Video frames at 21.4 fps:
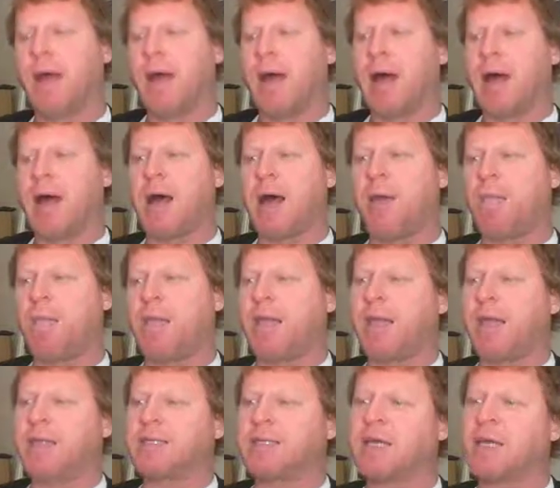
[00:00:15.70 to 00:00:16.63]

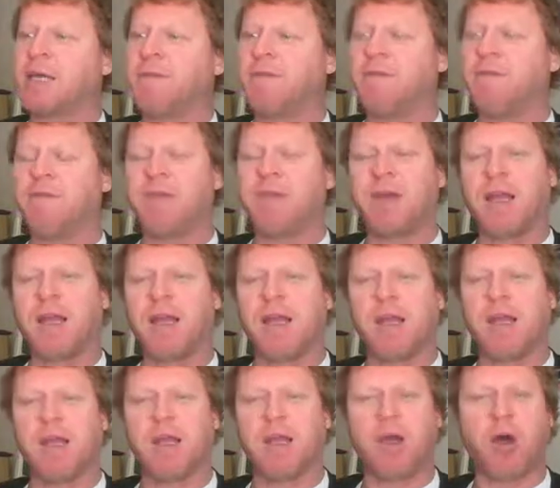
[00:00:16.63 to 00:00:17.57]
Again, it's going to be
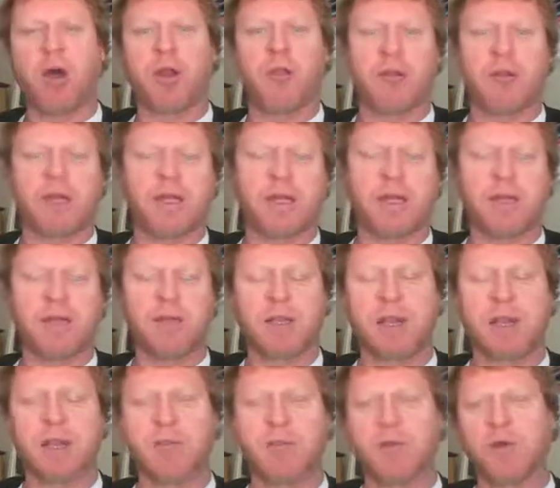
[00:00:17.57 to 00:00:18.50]
fairly light on detail
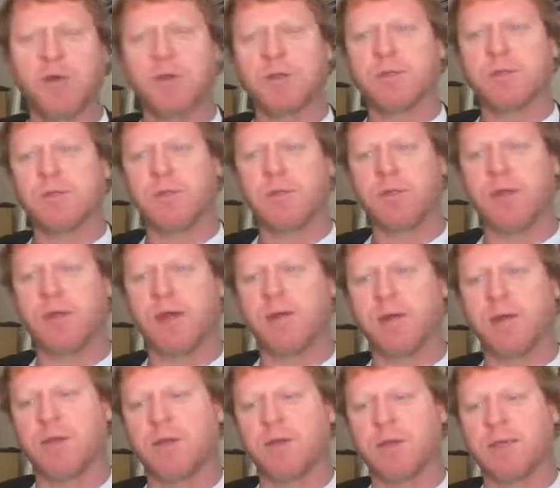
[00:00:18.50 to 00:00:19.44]
today because we'll go
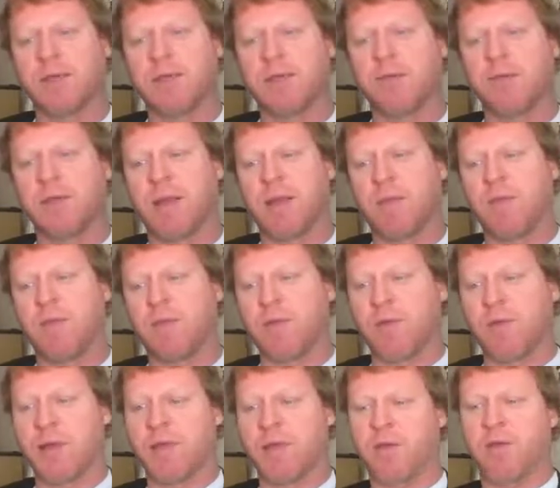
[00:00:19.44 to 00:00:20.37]
into it in some depth
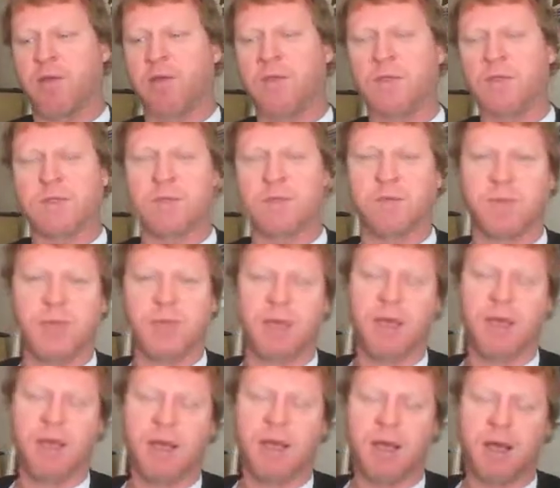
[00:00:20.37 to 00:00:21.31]
throughout the course. There'll be
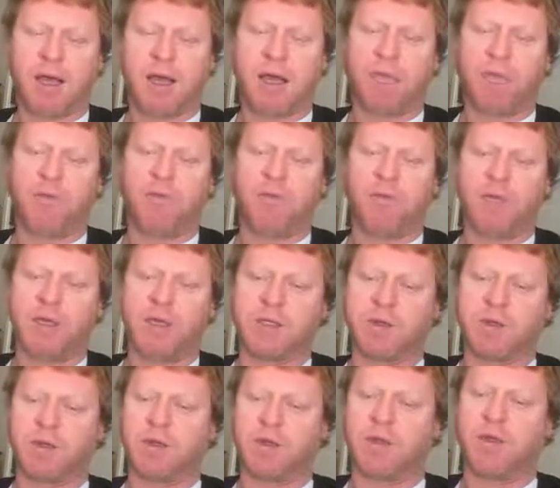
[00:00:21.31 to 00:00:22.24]
a couple of weeks
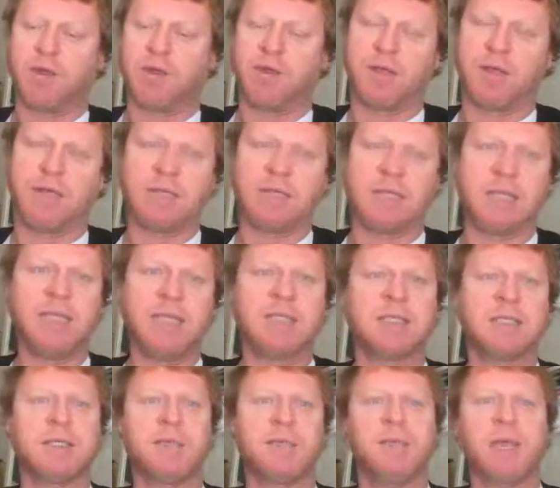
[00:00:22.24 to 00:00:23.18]
on these
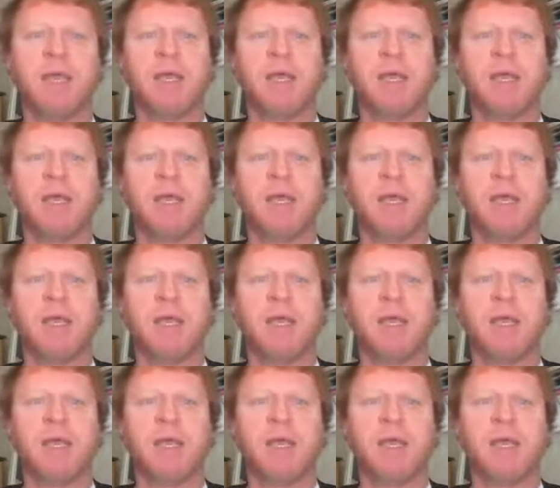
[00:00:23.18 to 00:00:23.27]
things.